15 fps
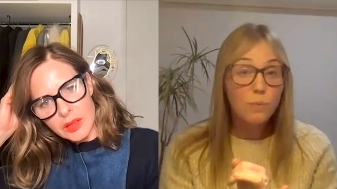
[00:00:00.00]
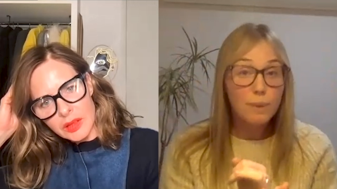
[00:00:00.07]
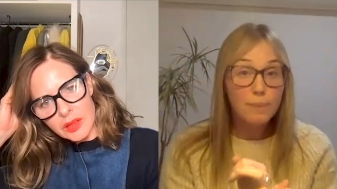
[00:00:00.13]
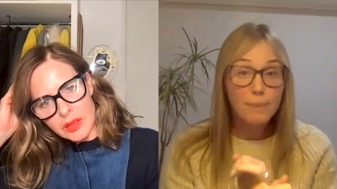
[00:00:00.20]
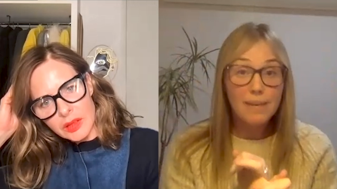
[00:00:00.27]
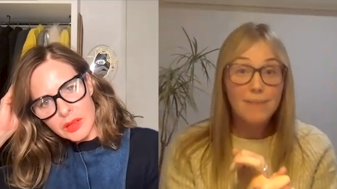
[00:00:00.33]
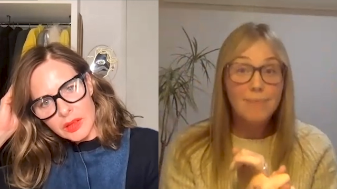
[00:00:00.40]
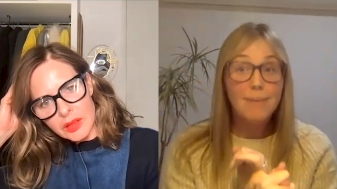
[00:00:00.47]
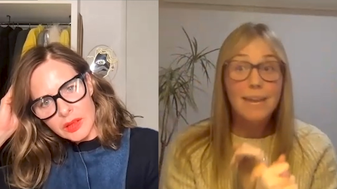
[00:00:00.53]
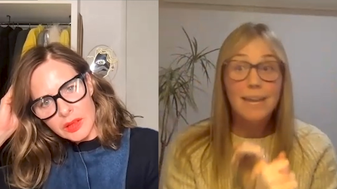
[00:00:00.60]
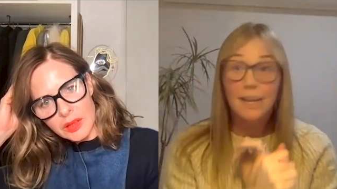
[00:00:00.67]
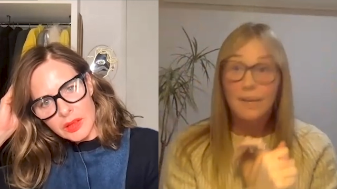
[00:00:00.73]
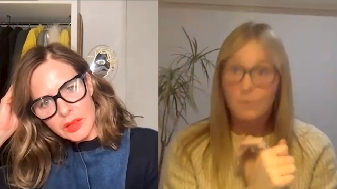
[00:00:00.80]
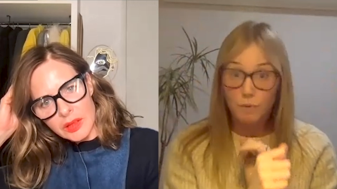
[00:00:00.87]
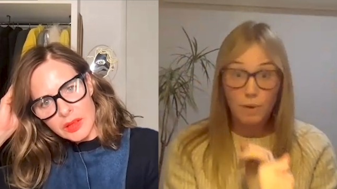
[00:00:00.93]
Speaker 1: women, it
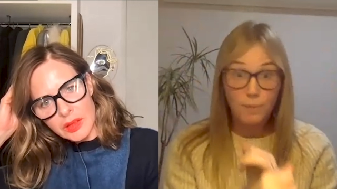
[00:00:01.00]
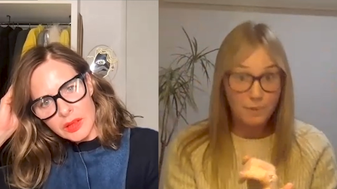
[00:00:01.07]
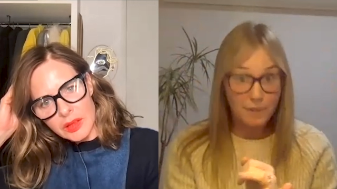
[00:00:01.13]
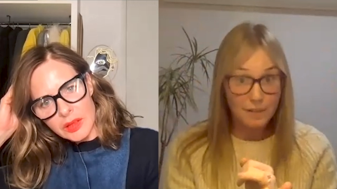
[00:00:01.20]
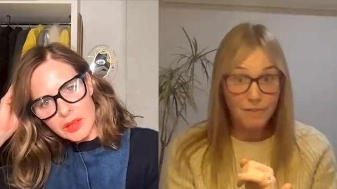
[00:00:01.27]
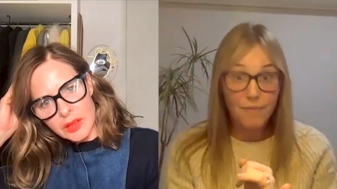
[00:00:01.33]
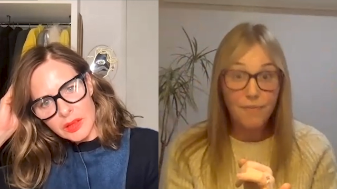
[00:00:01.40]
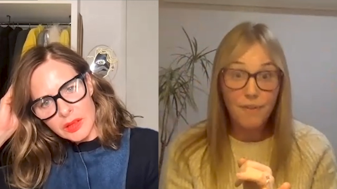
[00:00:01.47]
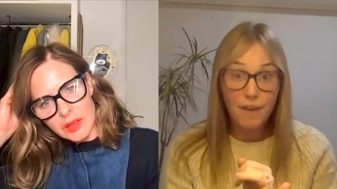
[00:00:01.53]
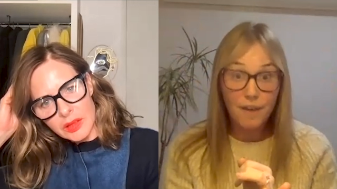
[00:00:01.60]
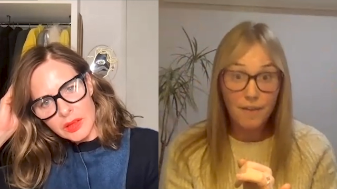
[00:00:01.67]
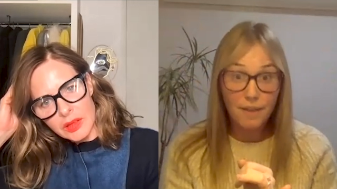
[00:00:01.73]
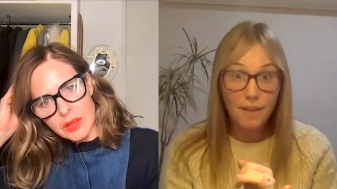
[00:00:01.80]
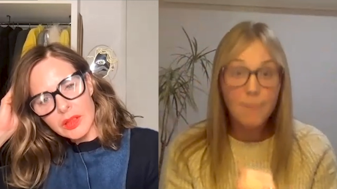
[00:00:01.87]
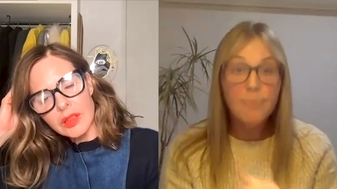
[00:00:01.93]
drops even
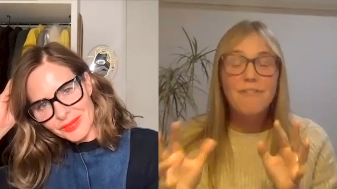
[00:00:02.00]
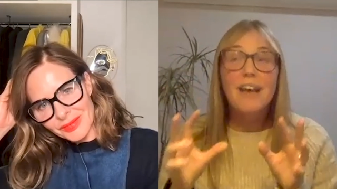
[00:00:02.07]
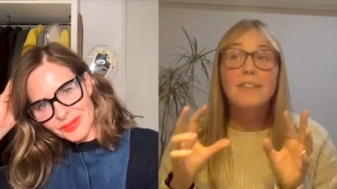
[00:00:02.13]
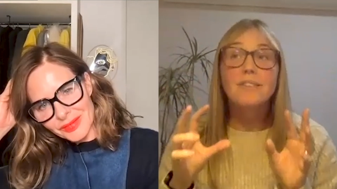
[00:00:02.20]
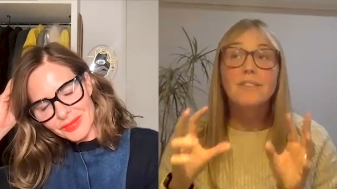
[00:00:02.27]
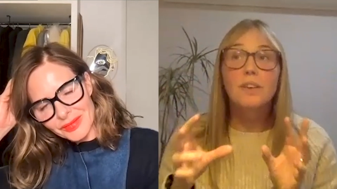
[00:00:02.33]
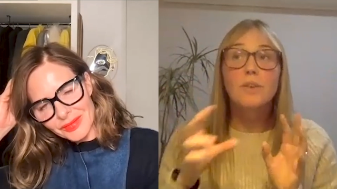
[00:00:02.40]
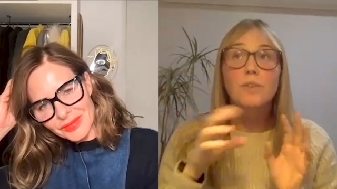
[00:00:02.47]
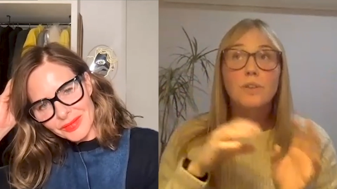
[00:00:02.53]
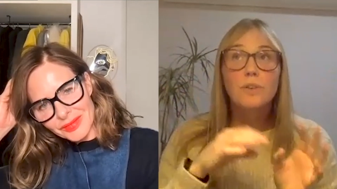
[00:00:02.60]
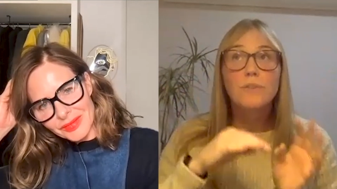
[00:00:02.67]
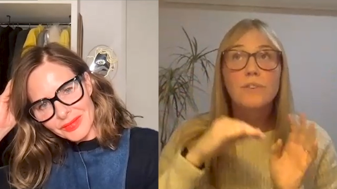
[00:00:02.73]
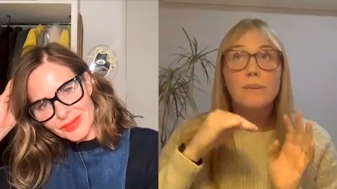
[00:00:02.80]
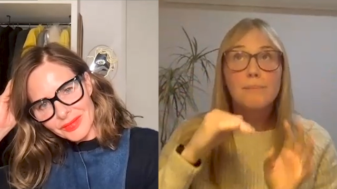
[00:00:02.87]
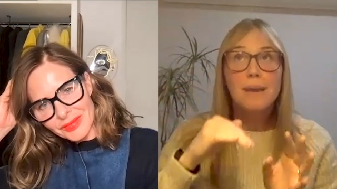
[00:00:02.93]
further. And so
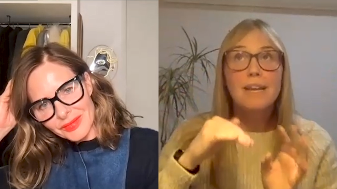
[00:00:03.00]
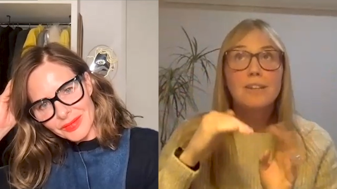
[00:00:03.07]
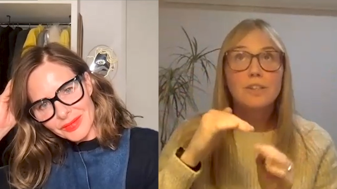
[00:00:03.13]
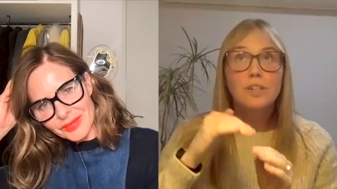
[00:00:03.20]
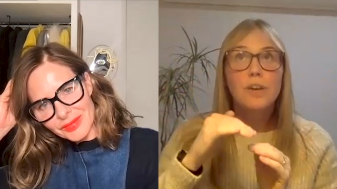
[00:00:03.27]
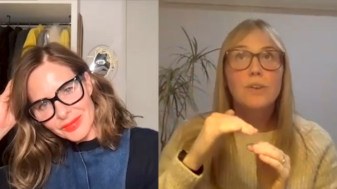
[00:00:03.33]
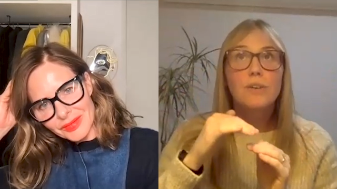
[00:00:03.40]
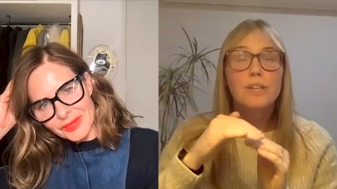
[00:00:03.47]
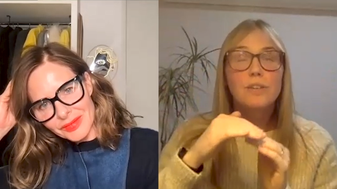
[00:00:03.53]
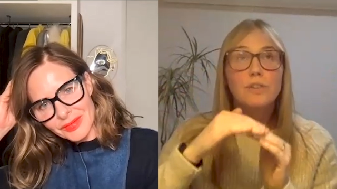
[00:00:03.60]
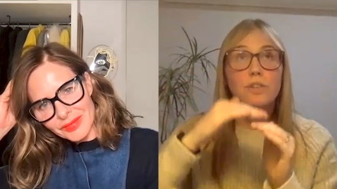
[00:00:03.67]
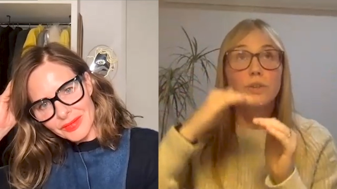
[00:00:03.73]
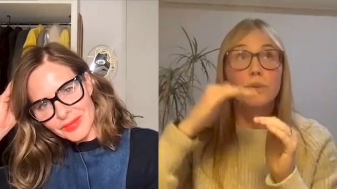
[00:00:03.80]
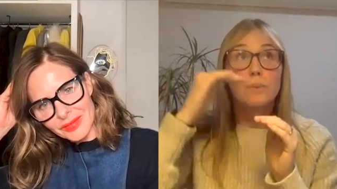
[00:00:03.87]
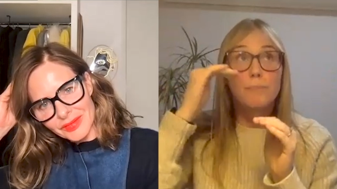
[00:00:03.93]
using melatonin
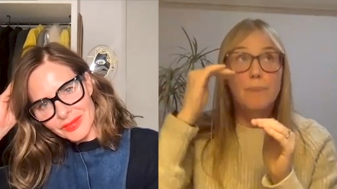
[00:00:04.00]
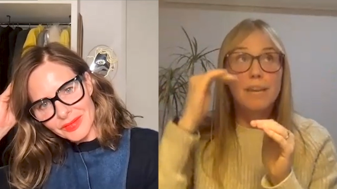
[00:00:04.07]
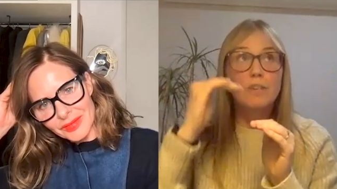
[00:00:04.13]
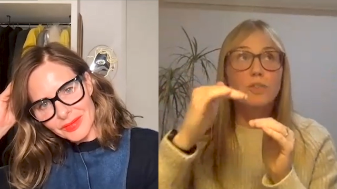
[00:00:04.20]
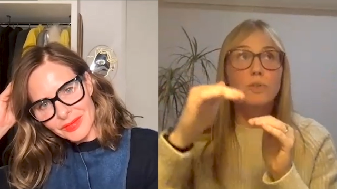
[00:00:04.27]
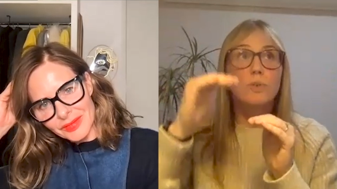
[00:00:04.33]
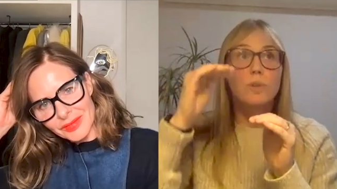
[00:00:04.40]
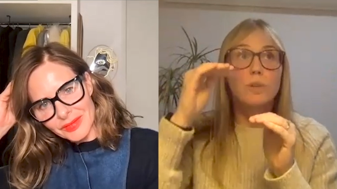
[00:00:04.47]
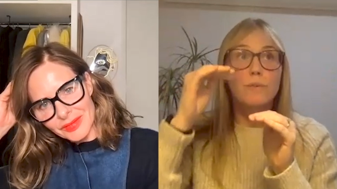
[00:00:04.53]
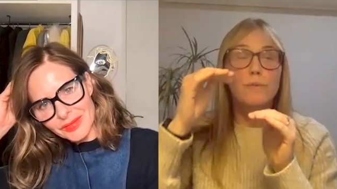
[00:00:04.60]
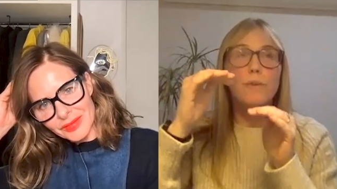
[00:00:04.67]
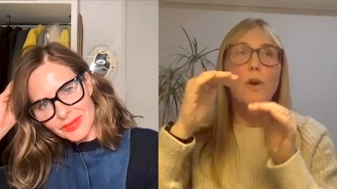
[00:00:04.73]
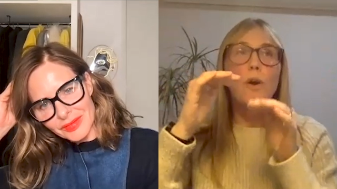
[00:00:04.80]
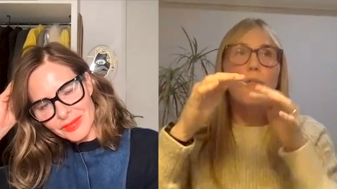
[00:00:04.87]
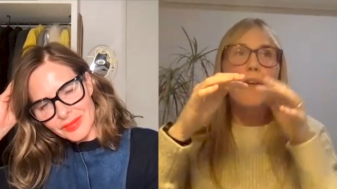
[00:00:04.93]
to make sure you've
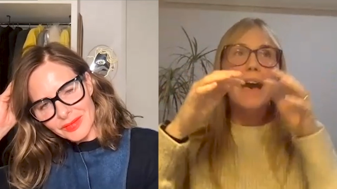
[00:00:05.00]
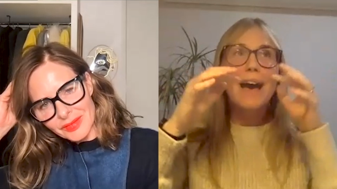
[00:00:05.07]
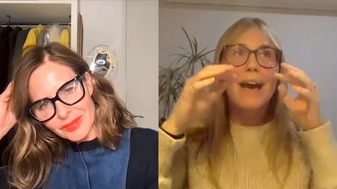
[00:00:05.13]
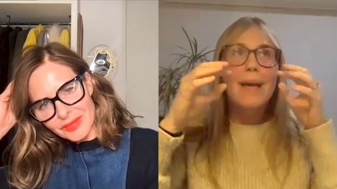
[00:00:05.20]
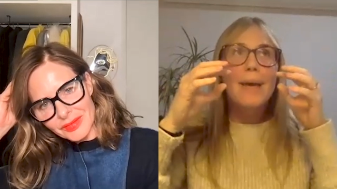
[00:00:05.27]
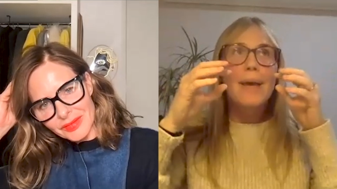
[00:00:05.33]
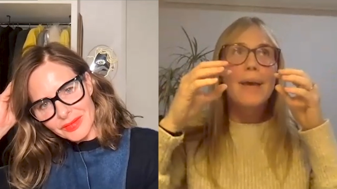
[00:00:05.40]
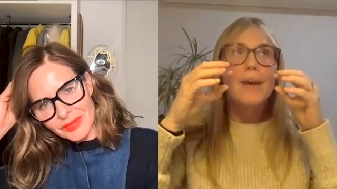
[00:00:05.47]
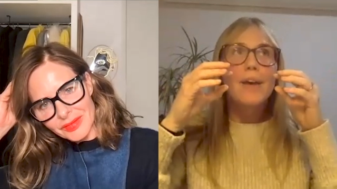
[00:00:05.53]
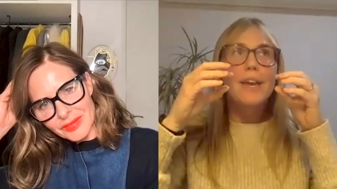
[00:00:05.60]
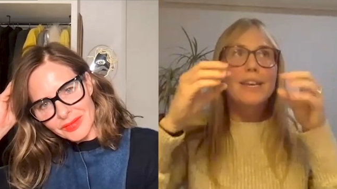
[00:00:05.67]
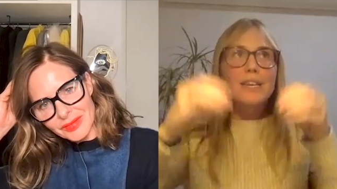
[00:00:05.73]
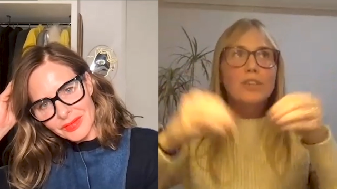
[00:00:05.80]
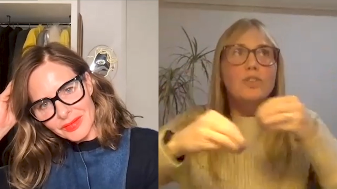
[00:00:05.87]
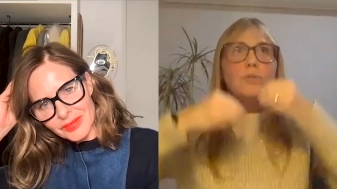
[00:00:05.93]
got that
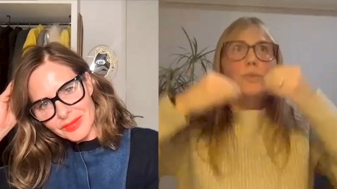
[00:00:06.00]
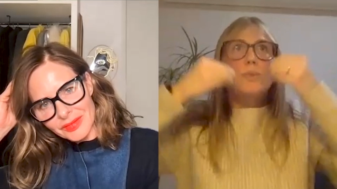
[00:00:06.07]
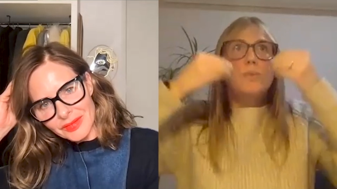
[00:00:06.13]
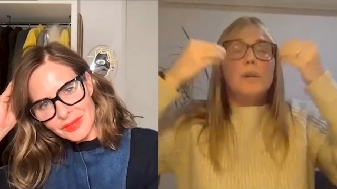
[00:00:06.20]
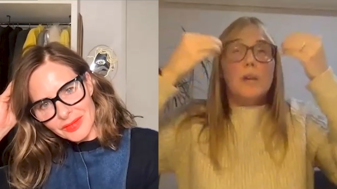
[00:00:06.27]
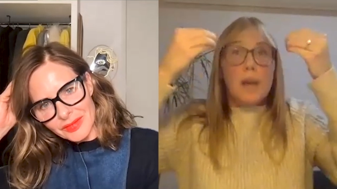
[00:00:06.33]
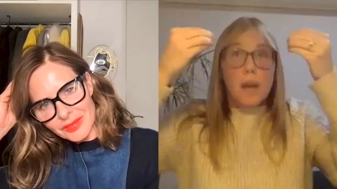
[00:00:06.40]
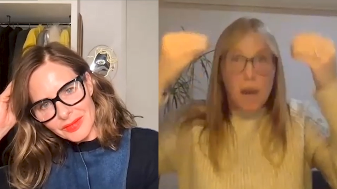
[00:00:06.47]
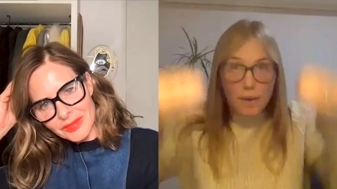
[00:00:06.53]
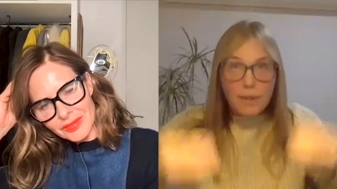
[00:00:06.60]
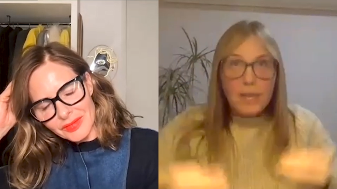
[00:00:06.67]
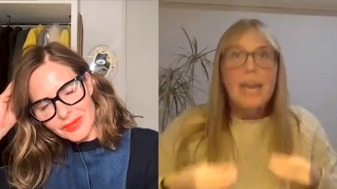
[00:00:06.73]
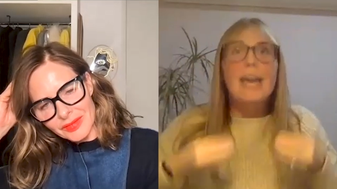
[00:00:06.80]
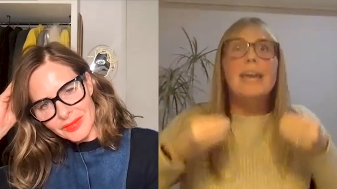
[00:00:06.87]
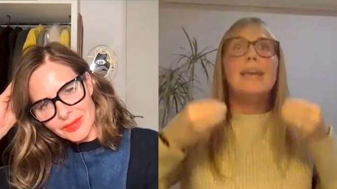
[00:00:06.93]
initial,
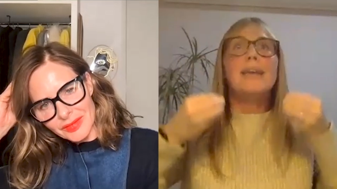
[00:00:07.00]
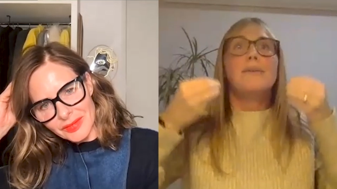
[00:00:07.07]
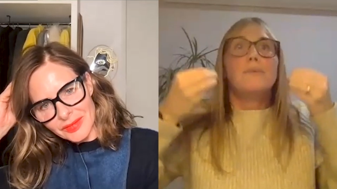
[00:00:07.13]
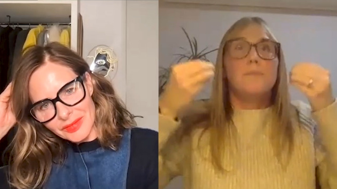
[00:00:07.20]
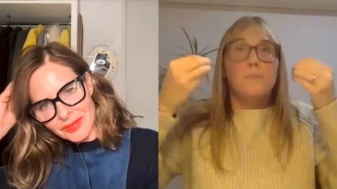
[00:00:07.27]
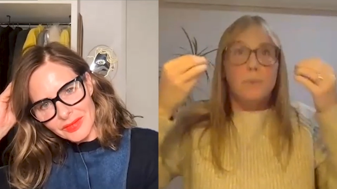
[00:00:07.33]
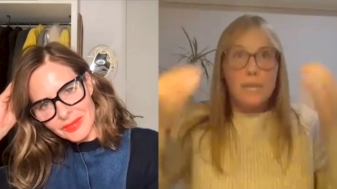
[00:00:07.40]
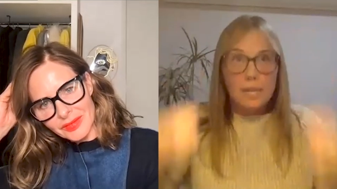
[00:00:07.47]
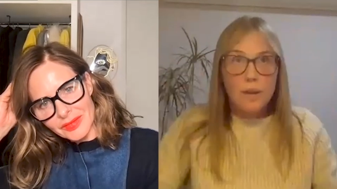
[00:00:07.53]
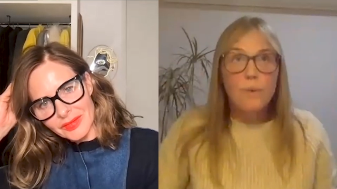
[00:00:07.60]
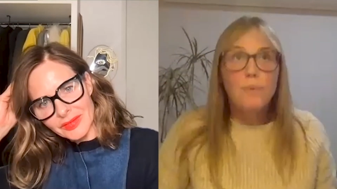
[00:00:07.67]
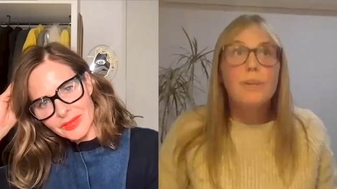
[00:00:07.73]
okay, we know